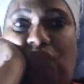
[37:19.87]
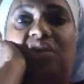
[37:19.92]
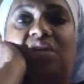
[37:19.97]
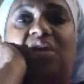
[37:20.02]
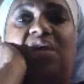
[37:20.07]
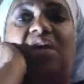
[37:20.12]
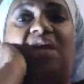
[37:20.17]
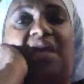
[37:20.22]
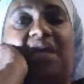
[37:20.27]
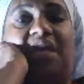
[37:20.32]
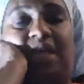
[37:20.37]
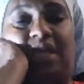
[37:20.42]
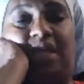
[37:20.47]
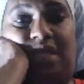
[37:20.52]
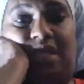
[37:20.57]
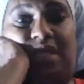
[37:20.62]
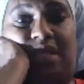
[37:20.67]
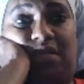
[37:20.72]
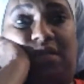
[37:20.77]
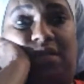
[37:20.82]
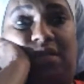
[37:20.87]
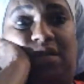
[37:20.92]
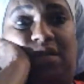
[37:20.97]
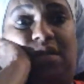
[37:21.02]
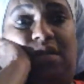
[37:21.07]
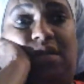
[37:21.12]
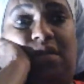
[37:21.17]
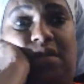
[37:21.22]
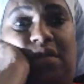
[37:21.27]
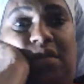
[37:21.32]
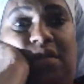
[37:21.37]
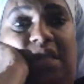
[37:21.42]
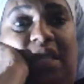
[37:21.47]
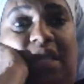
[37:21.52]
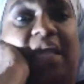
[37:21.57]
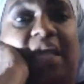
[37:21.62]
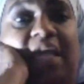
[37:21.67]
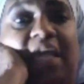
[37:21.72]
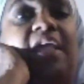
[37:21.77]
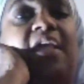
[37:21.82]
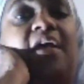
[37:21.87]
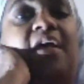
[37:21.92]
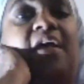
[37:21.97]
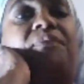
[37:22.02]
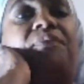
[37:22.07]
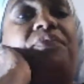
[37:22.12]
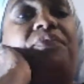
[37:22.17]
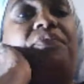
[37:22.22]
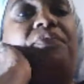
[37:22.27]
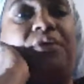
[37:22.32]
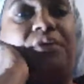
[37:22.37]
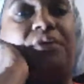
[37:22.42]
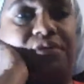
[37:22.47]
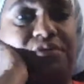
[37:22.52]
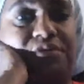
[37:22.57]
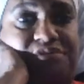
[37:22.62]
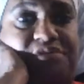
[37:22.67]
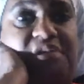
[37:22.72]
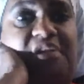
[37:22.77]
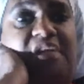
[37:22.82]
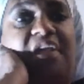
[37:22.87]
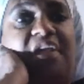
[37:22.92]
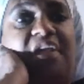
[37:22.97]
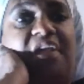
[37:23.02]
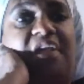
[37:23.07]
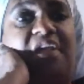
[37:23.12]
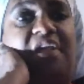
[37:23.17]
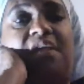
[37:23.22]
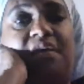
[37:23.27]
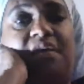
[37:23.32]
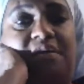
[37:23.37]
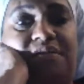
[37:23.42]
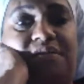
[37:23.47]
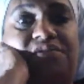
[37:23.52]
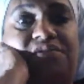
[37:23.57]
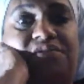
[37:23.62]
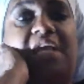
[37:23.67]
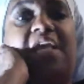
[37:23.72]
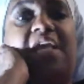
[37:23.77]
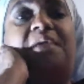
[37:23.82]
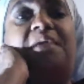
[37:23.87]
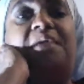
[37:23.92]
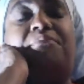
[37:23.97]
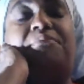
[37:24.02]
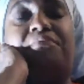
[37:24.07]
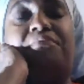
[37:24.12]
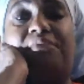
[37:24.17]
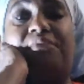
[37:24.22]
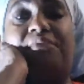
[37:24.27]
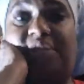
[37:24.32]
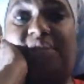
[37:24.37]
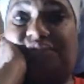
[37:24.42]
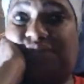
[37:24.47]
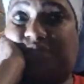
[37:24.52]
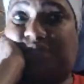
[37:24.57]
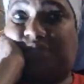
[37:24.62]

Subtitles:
and gave him 13 years in prison.